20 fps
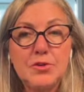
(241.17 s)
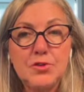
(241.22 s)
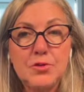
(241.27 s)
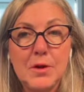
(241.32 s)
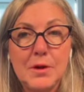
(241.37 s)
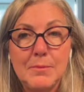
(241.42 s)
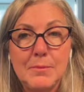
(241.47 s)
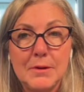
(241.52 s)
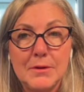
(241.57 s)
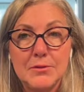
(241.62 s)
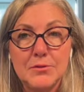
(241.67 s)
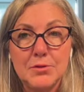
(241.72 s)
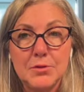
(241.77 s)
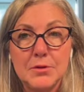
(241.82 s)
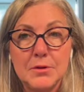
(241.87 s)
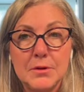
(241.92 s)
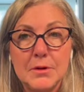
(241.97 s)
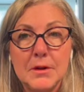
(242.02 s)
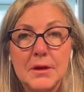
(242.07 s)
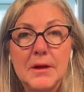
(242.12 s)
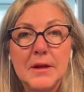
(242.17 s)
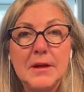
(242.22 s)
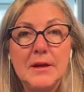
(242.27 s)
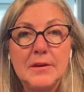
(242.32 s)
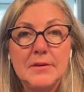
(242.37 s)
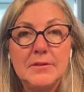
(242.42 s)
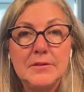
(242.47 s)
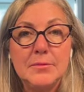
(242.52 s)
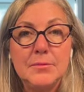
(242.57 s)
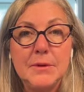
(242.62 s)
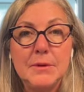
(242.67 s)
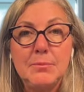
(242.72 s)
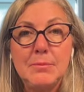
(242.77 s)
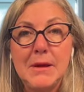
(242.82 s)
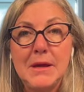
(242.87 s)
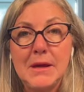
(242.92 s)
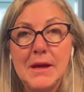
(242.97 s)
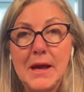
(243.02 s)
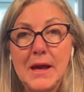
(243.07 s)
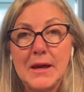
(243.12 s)
trimester, histamine
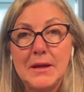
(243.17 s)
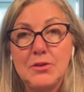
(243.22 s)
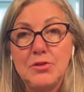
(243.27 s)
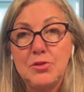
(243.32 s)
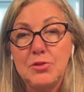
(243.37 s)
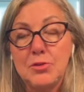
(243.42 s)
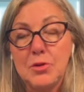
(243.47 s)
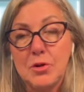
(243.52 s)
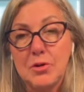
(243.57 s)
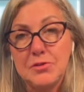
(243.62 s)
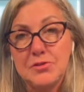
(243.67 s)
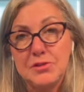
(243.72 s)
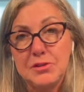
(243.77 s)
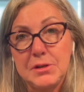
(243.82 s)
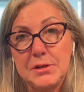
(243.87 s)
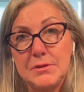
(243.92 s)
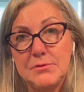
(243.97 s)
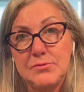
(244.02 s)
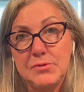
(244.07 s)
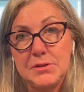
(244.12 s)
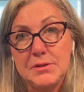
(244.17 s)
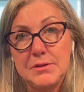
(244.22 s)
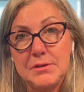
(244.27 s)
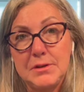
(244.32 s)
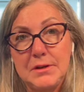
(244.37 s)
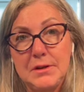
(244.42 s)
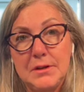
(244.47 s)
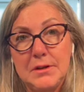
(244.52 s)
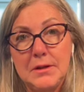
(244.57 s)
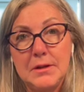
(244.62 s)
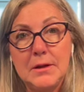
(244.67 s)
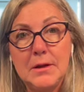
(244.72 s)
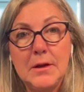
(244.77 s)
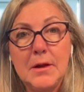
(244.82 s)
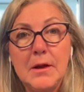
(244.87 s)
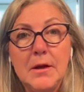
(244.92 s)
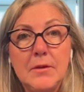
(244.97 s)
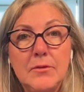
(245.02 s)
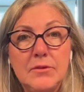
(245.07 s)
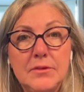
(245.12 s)
may add to nausea and fatigue.
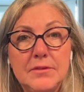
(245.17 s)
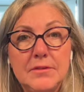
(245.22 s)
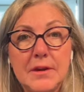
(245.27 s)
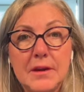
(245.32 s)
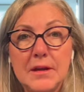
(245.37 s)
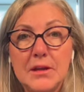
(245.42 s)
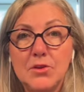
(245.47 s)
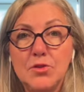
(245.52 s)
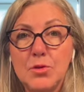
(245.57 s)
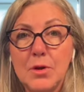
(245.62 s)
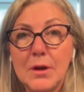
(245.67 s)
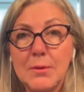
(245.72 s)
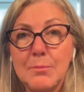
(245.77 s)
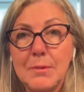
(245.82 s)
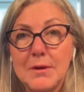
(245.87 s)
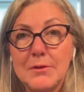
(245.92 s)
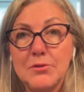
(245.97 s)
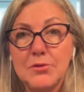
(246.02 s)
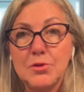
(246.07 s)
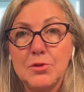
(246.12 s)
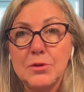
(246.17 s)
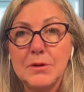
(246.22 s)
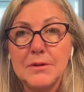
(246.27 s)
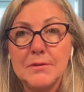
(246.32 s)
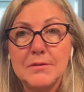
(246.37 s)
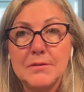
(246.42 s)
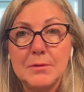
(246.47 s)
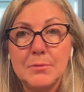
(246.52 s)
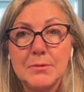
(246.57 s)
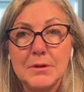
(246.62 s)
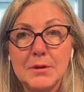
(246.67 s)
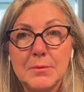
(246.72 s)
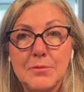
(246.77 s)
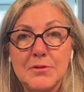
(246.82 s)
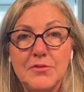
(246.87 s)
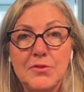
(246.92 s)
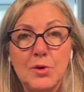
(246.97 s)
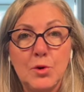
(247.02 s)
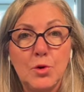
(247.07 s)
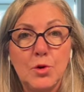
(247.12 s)
The second trimester can sometimes
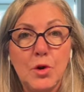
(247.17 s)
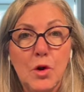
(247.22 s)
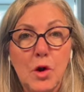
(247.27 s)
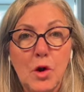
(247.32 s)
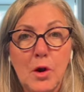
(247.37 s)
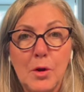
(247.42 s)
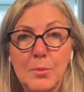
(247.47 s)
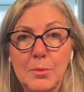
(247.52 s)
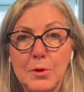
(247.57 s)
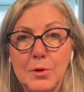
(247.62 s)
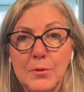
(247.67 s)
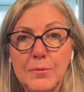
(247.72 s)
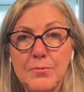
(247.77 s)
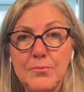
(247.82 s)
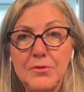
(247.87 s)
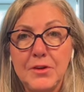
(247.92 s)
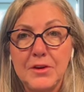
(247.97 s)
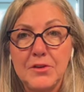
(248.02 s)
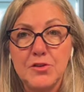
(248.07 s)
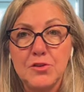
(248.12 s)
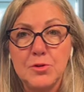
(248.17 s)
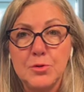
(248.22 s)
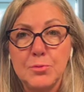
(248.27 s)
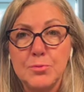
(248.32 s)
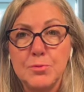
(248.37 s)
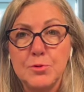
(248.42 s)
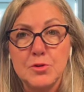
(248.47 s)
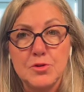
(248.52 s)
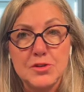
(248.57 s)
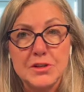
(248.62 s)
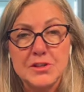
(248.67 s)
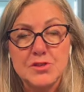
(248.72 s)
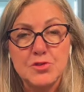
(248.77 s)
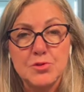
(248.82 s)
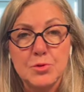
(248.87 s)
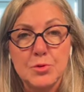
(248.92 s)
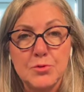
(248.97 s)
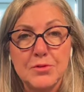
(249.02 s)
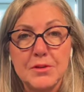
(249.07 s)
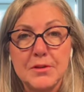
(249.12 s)
feel calmer thanks to
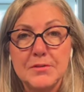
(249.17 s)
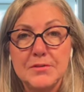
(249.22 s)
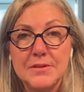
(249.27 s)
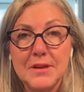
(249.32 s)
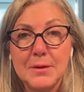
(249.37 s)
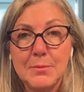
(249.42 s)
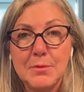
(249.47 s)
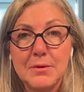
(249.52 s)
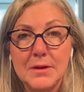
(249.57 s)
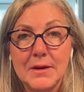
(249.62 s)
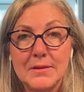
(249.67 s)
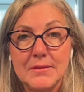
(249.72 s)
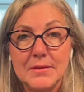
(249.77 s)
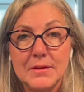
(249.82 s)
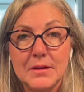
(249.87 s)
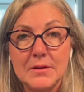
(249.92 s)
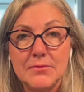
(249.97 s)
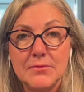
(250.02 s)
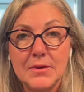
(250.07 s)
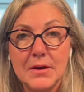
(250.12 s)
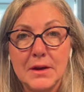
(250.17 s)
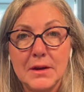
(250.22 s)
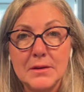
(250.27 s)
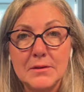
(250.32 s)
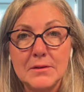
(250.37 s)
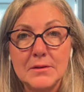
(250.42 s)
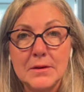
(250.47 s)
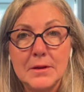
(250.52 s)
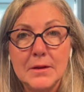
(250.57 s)
progesterone's stabilizing effect.